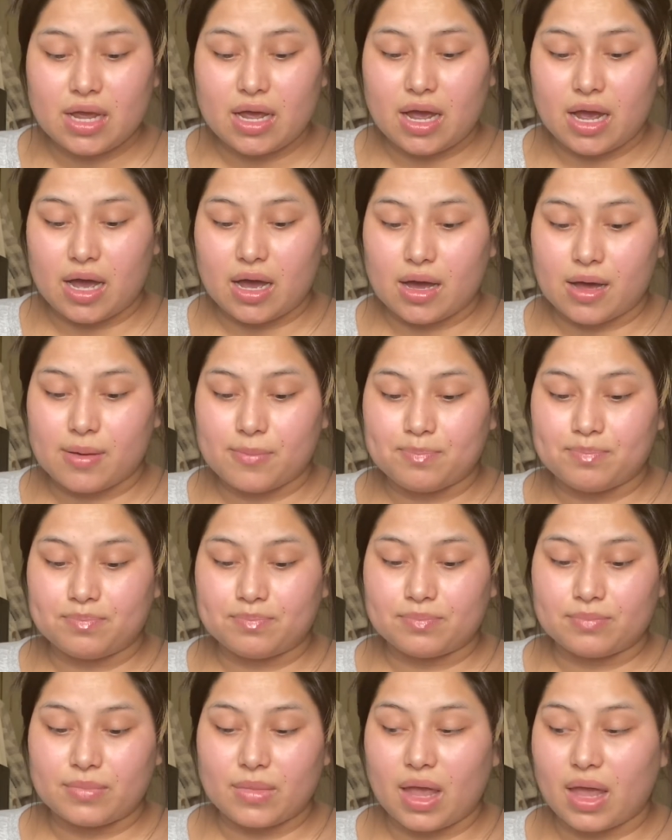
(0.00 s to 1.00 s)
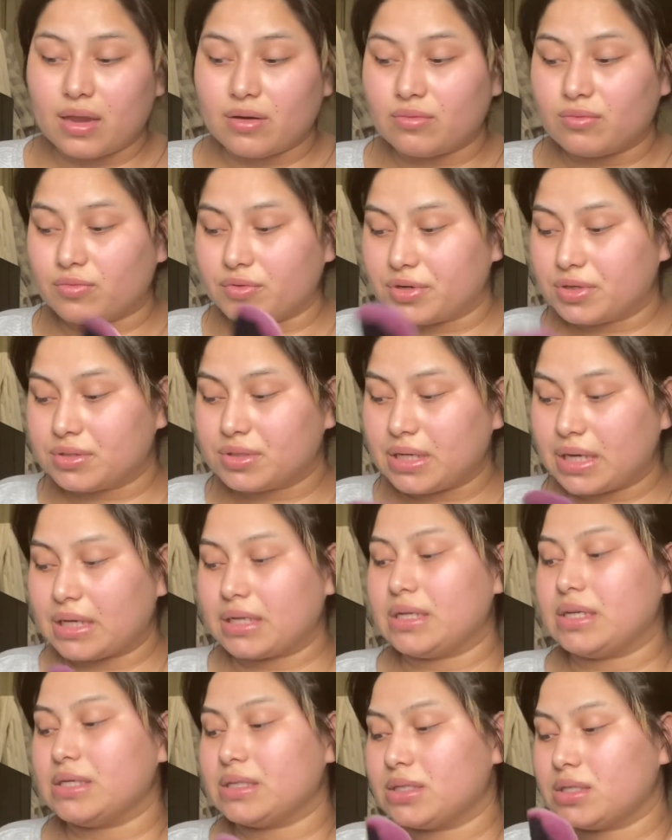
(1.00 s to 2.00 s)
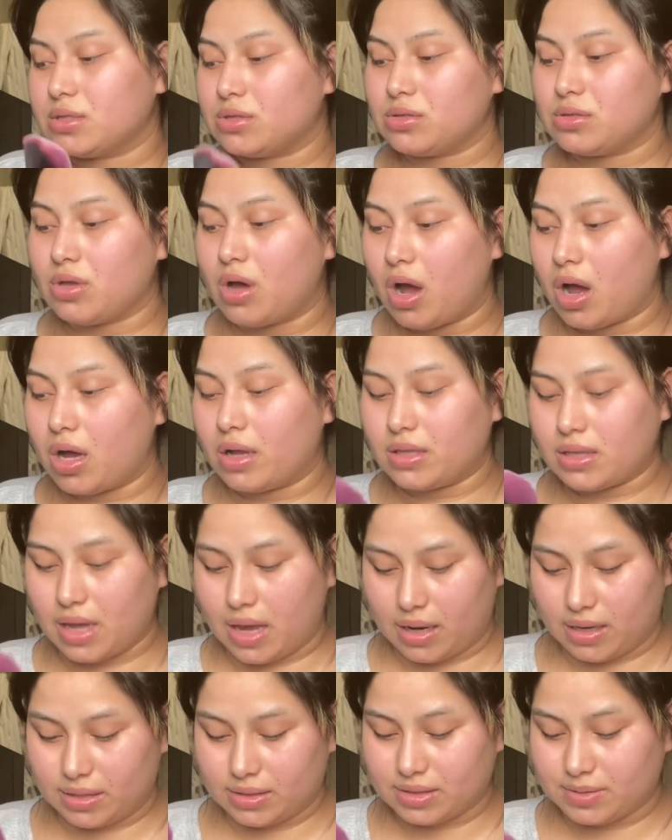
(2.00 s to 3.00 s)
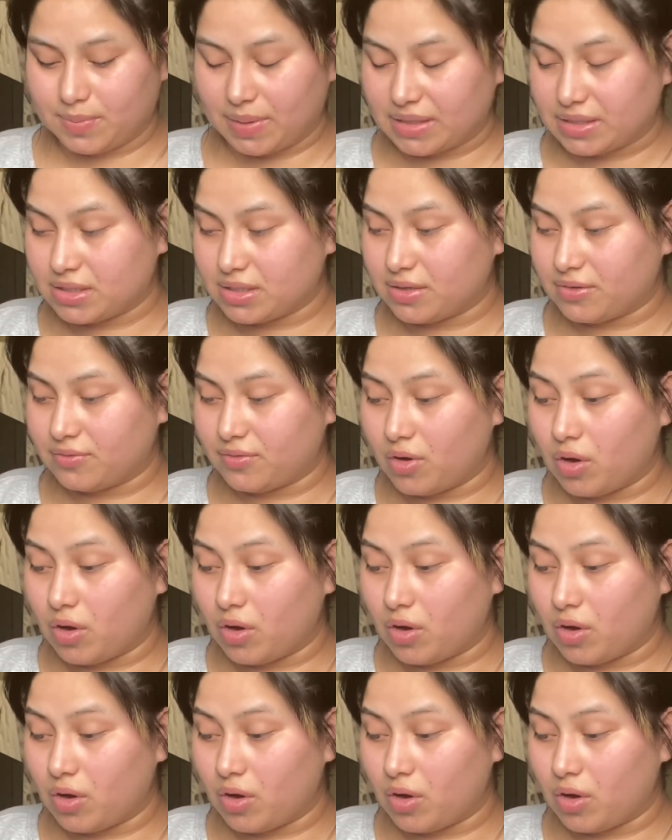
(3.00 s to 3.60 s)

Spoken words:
And Real Techniques is not that expensive.